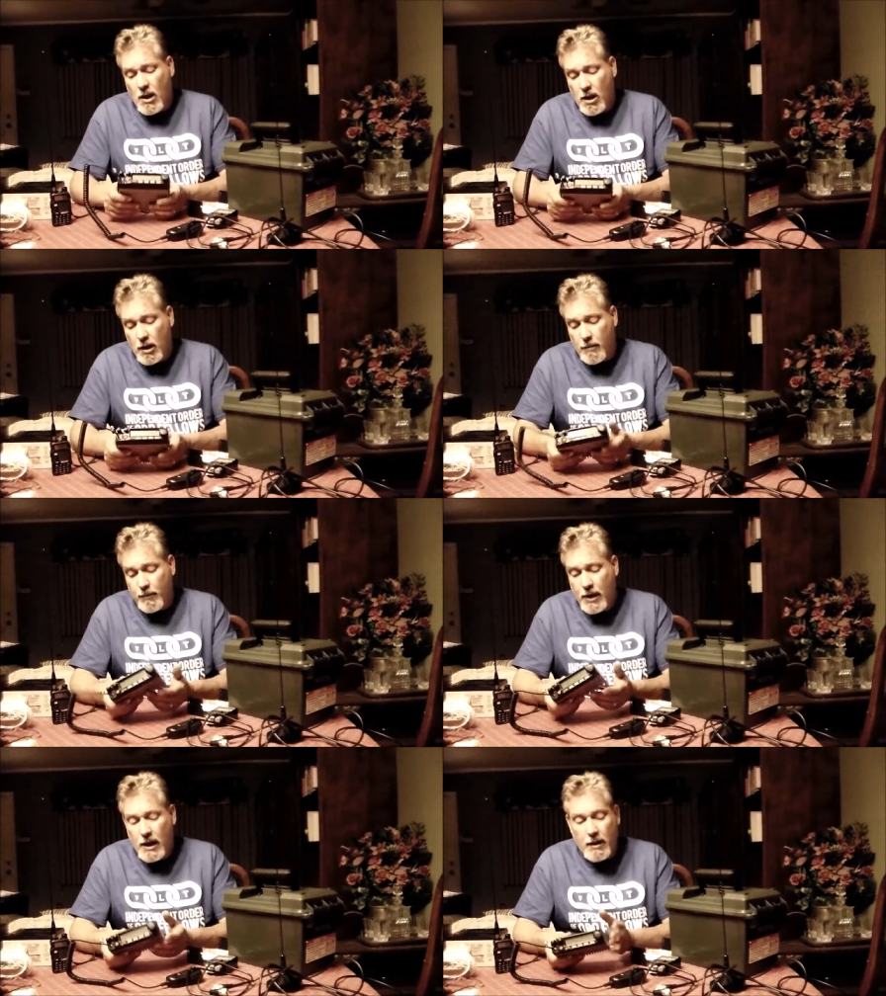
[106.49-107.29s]

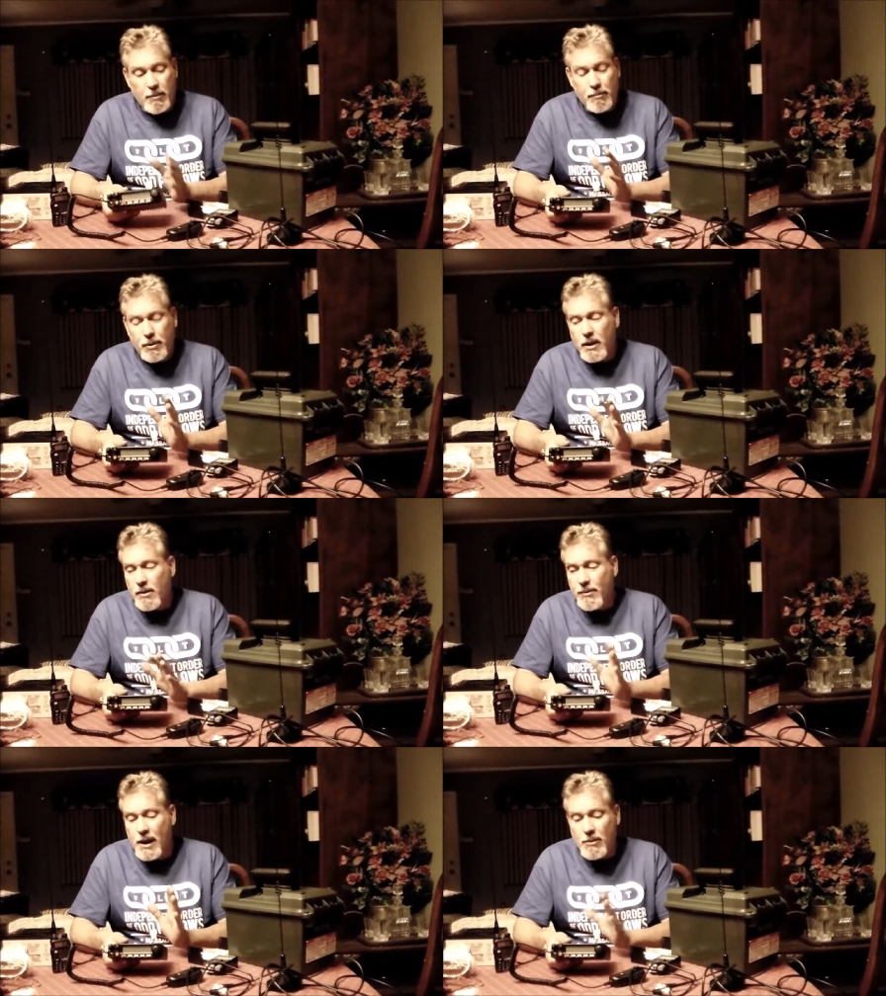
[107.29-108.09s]
Um, and I've been
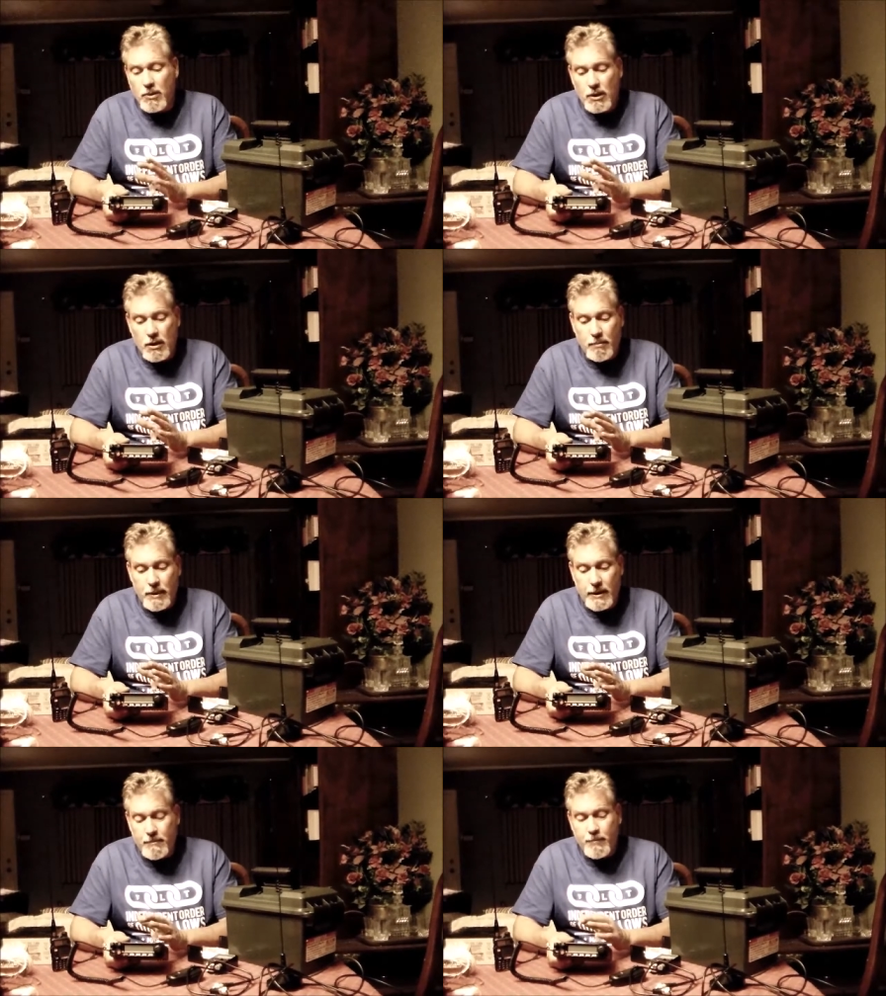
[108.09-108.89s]
playing around with it a
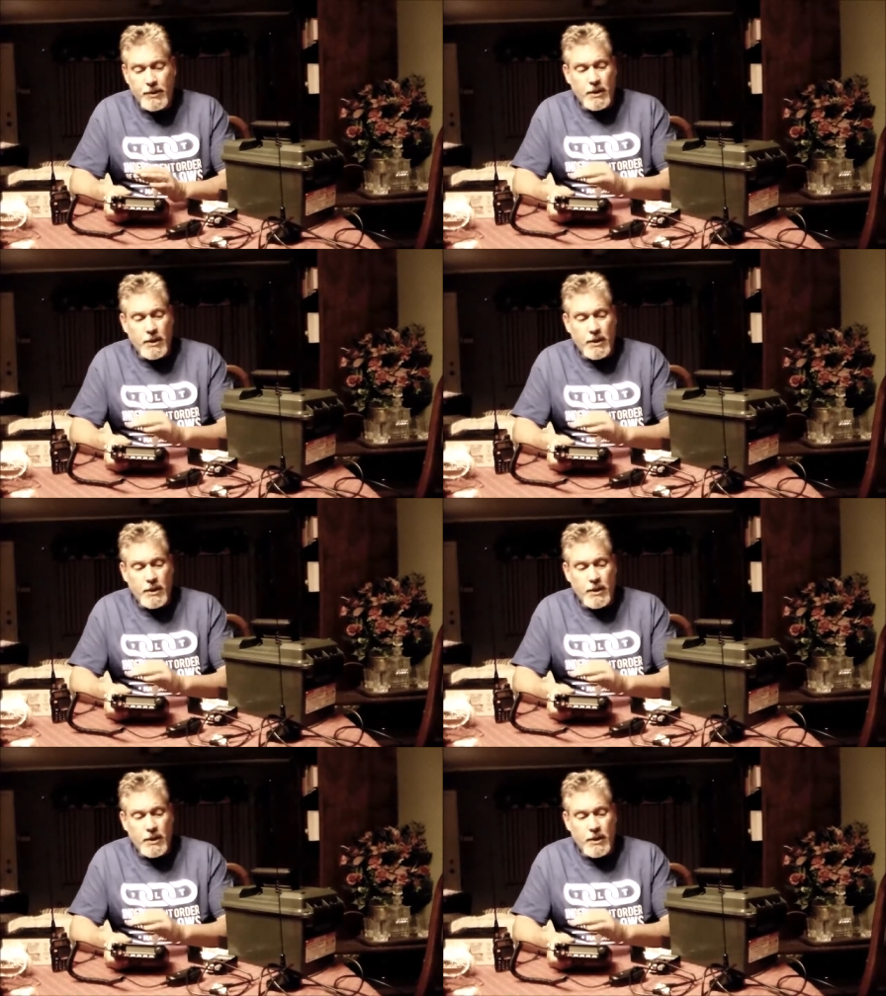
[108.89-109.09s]
bit.